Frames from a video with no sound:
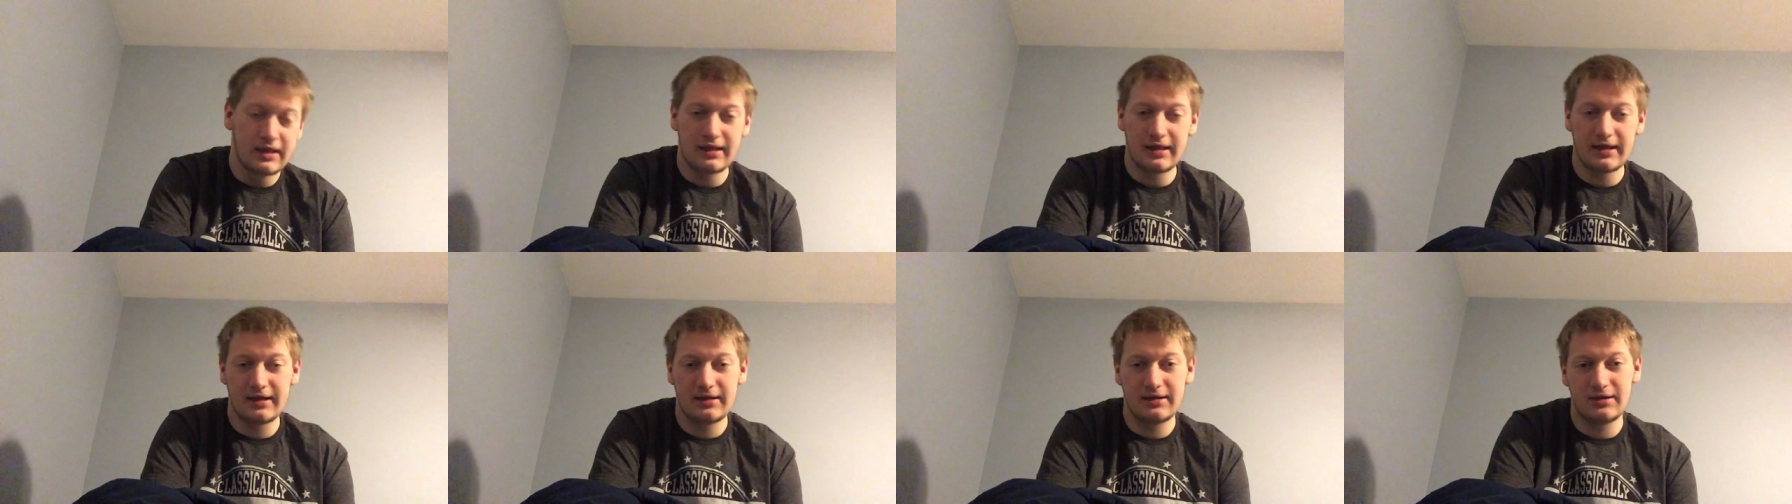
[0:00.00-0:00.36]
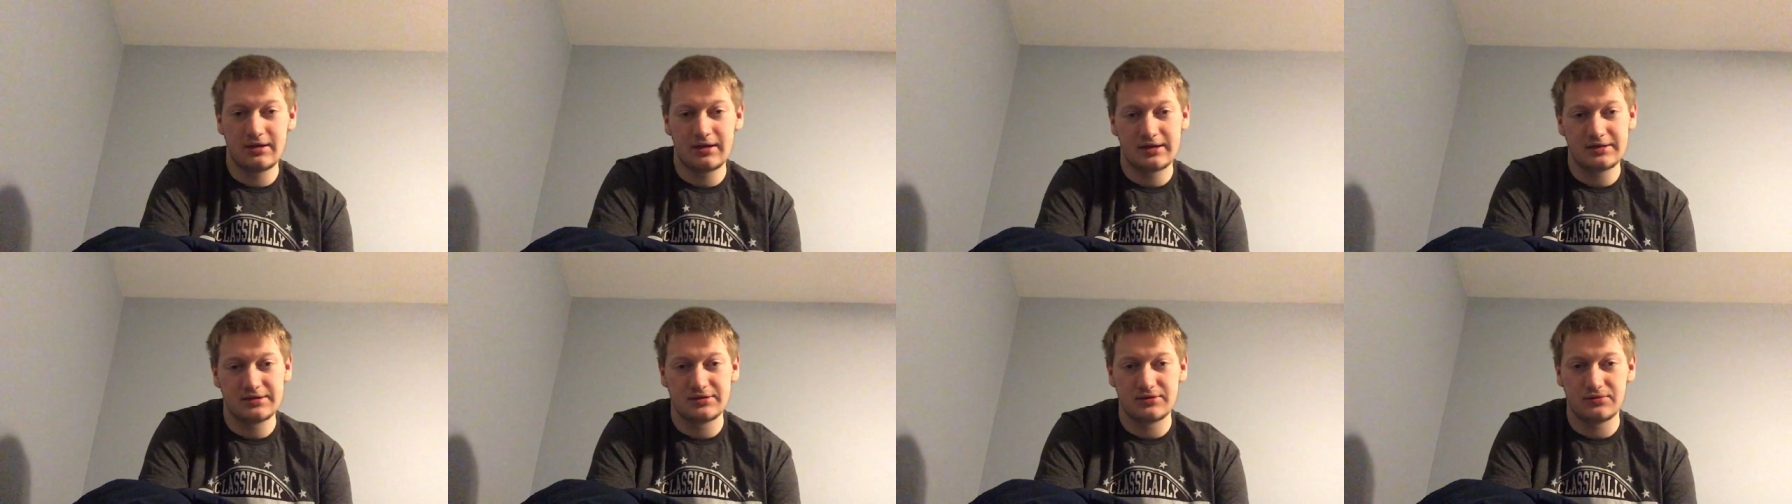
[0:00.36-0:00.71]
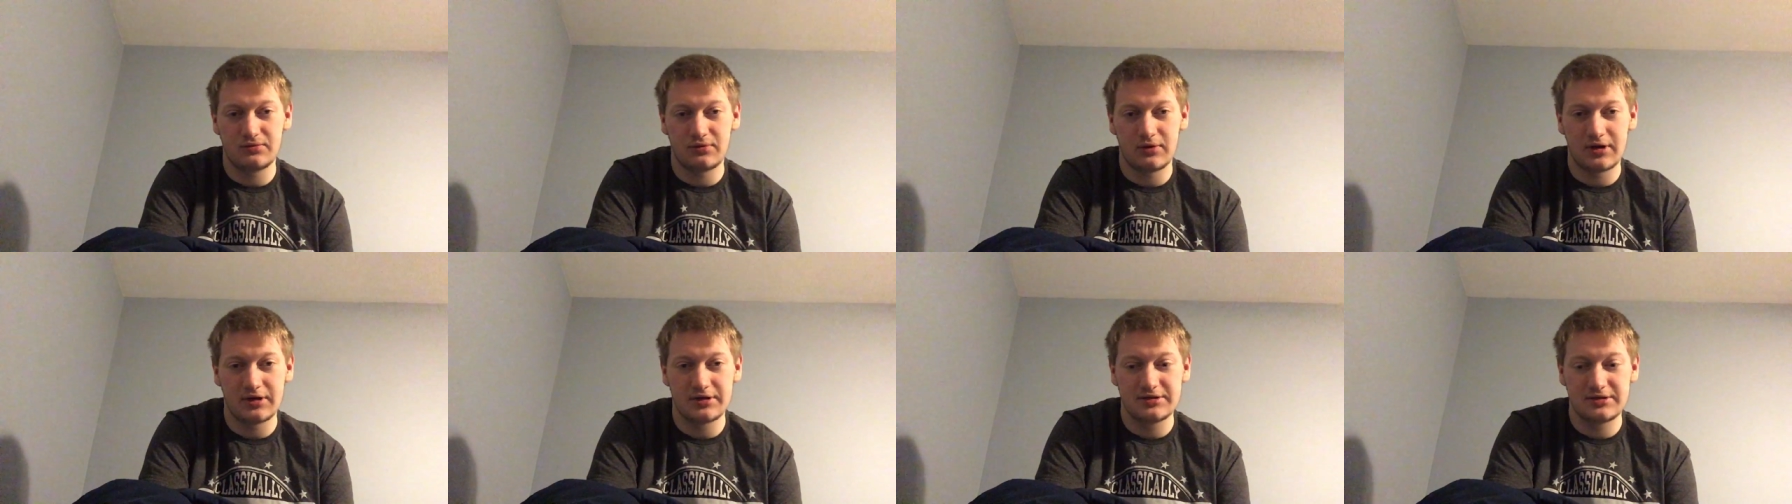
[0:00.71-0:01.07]
Thank you guys for
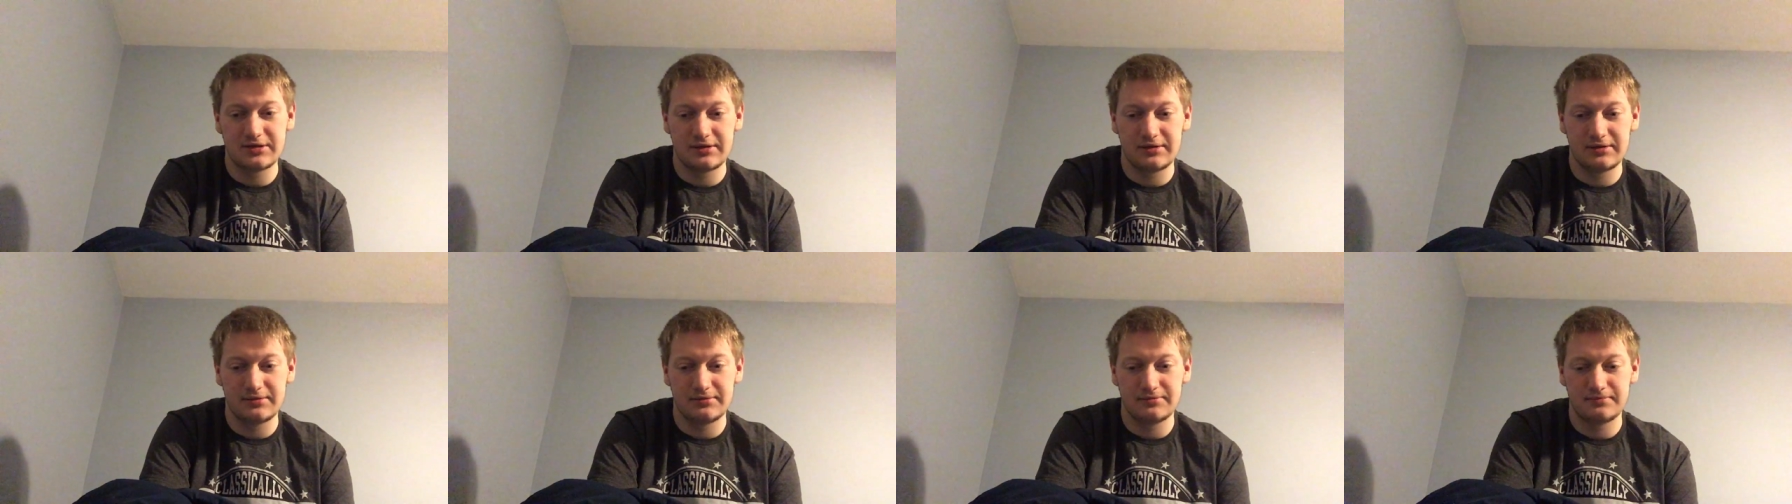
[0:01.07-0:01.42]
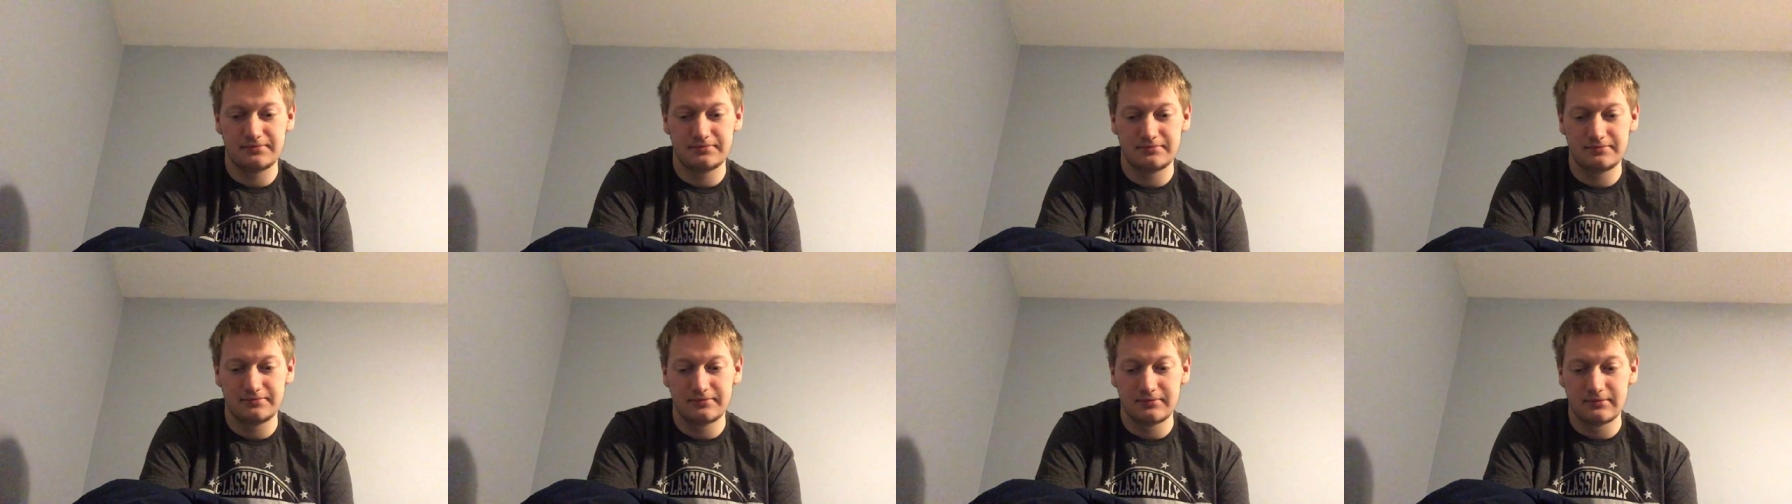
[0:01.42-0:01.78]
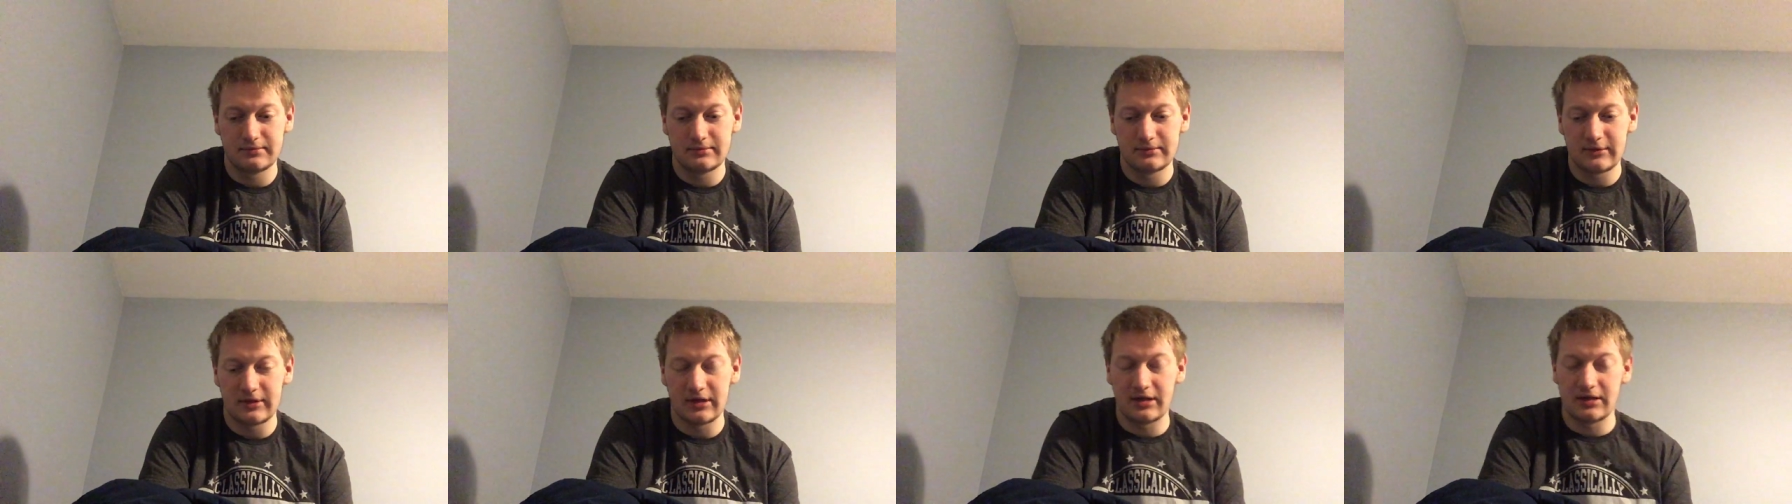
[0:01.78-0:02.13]
watching,
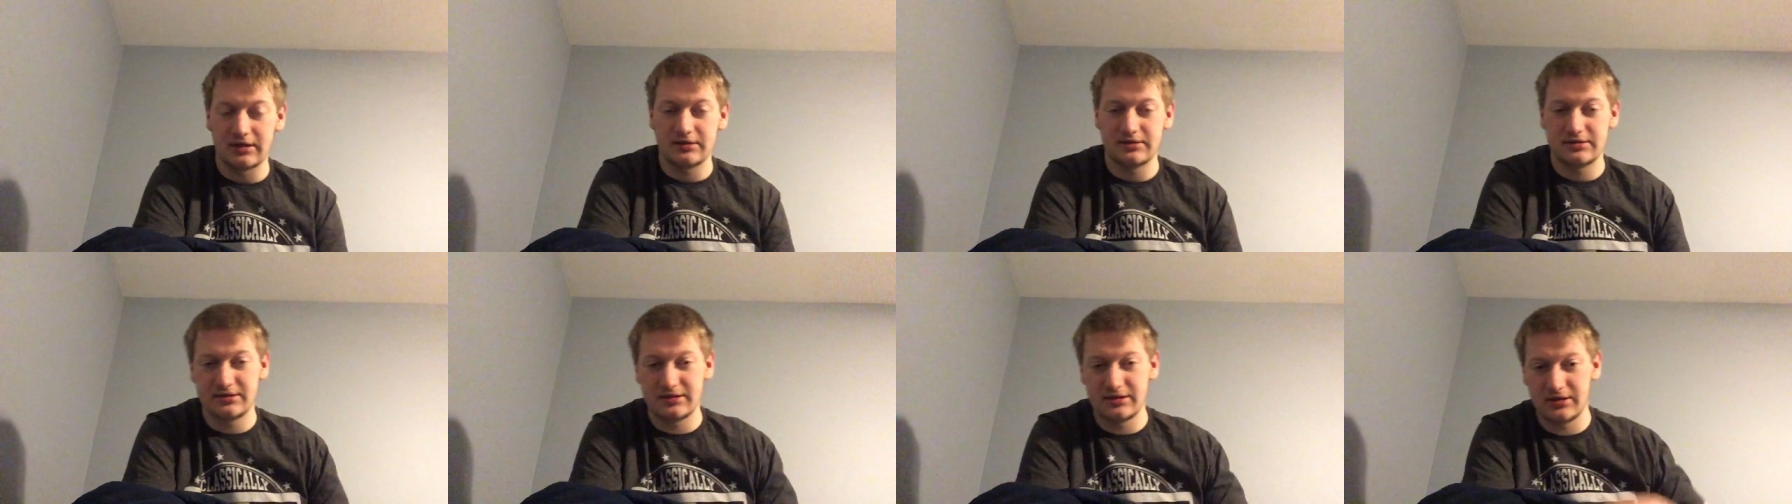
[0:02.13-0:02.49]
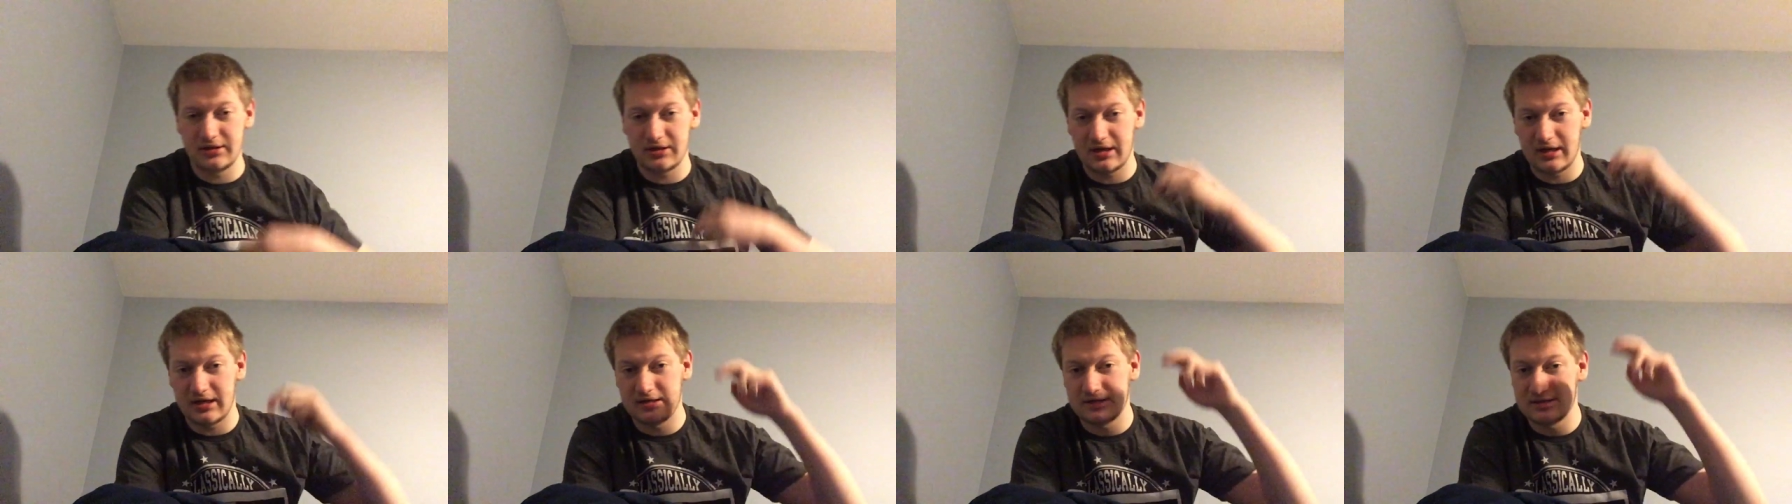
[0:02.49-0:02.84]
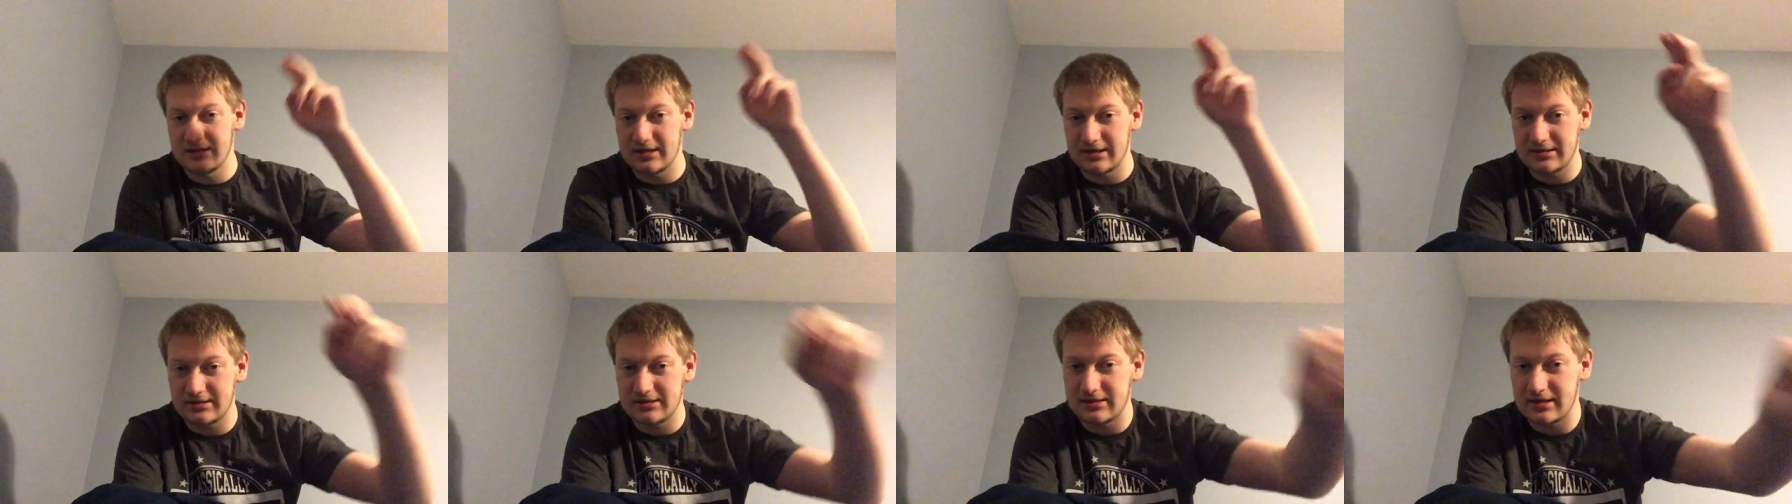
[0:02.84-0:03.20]
and I'll see you guys
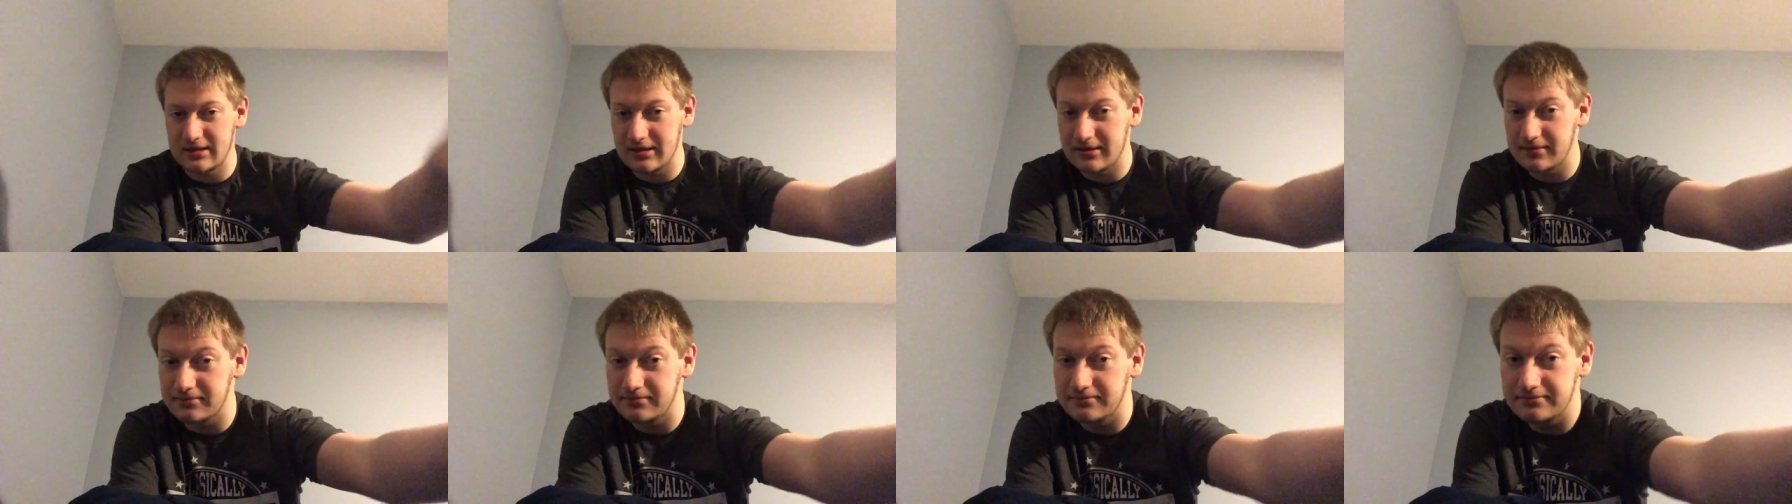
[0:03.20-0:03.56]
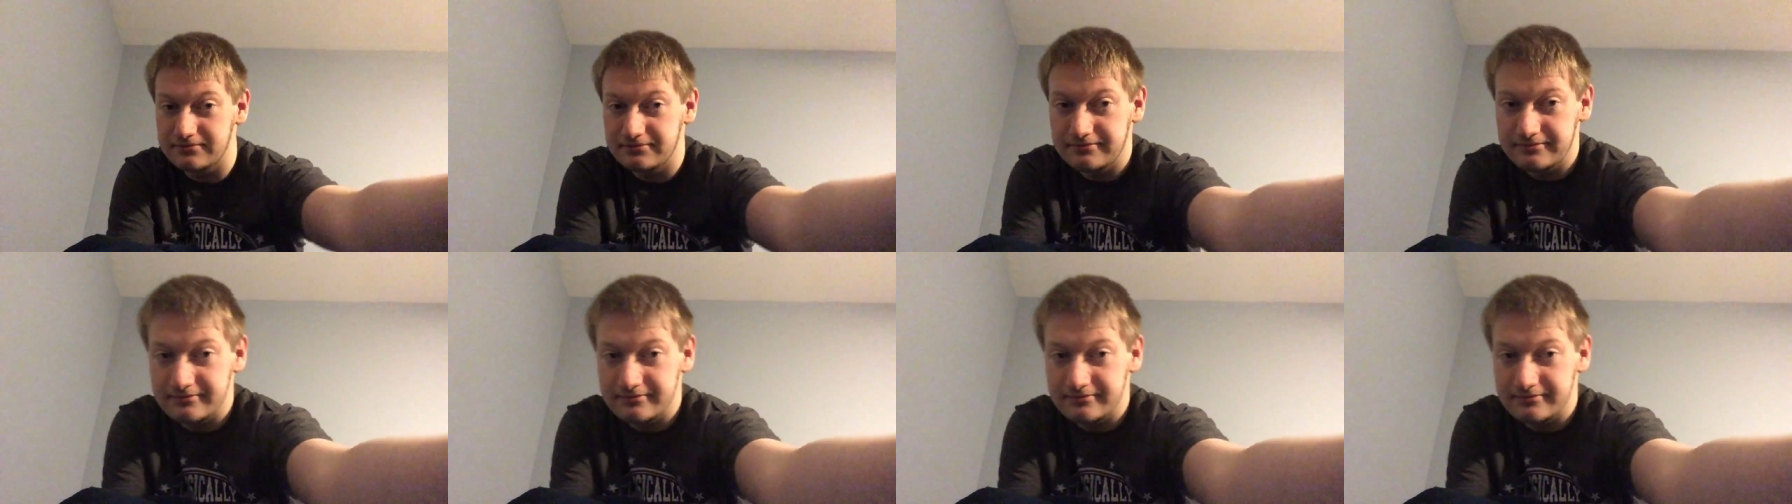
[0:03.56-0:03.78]
next time.